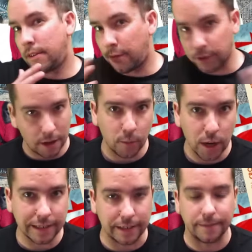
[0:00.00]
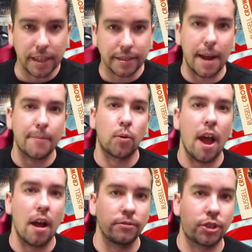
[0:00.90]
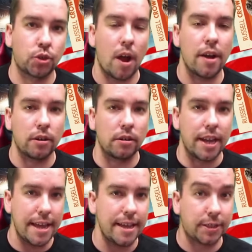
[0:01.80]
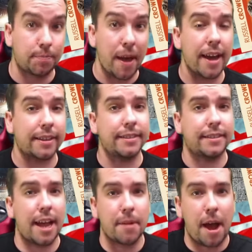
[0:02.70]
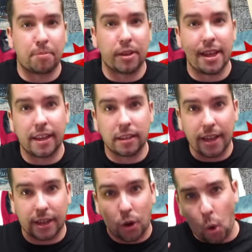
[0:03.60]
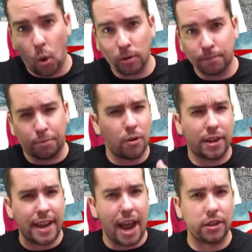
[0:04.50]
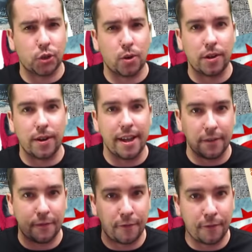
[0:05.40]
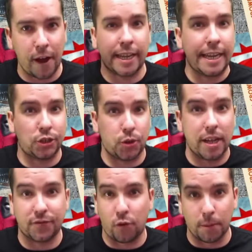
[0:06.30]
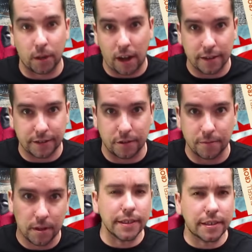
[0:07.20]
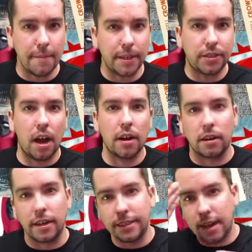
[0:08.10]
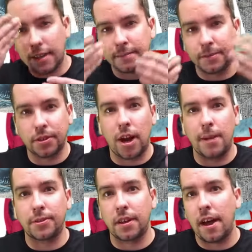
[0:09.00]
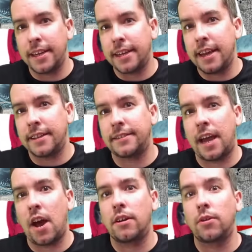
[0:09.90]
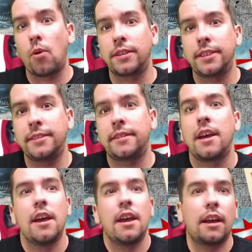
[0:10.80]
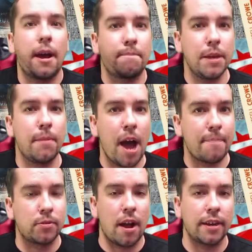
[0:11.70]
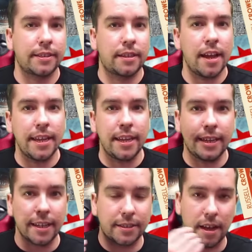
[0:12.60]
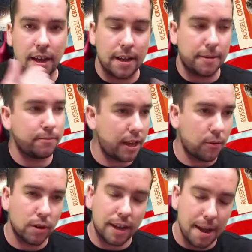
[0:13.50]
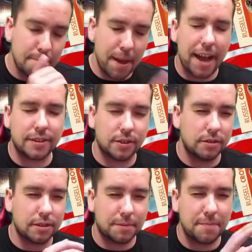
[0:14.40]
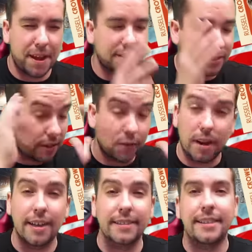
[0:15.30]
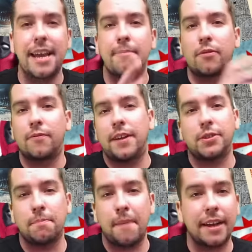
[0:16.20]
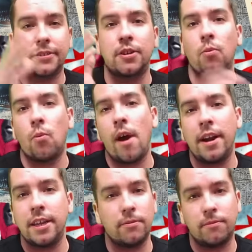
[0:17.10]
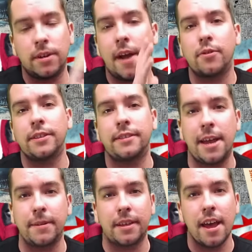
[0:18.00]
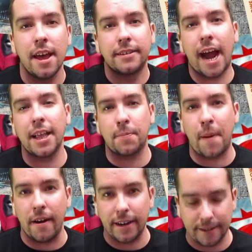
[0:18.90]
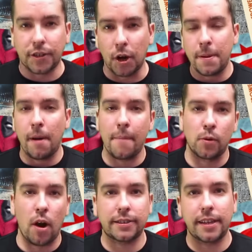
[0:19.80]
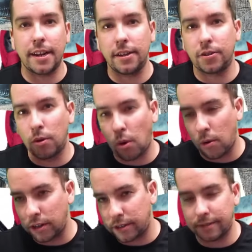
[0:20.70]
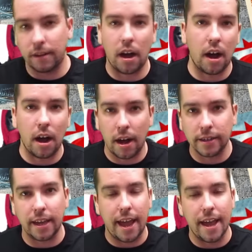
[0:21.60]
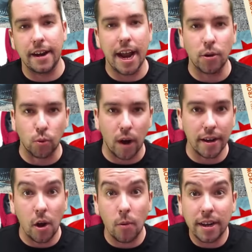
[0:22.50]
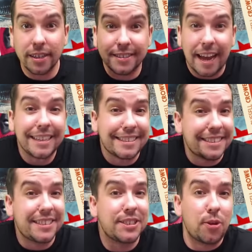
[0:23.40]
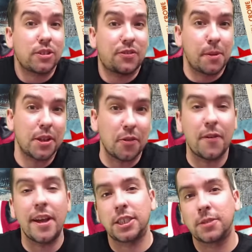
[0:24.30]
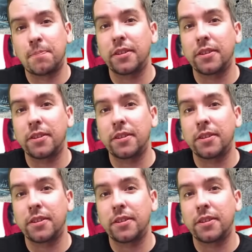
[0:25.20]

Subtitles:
For some reason. But this time around, Shredder is back. This time not playing like an old broken down Shredder in a fucking Transformer costume. Now this time he's younger. He's got some scrapes on. He gets out. And of course he's got Bebop and Rocksteady. He gets that one guy, Baxter, something Baxter. I forgot his name. Professor Baxter. Whatever his name is. Tyler Perry. They turn Bebop and Rocksteady into, of course, a hog and a rhino. And it's nice to see those familiar faces.